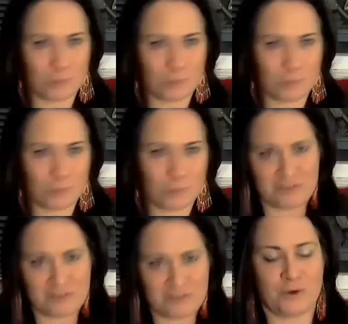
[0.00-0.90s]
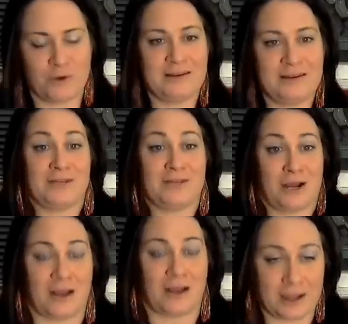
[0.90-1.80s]
floats your boat, an evening
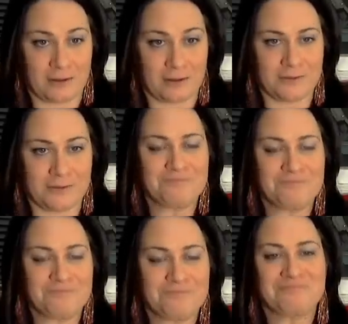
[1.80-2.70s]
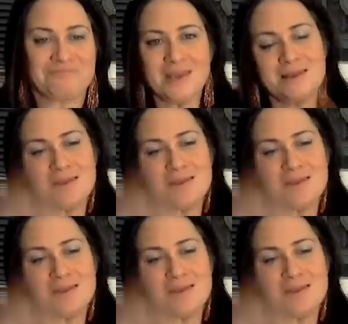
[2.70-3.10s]
talk I call them. And then the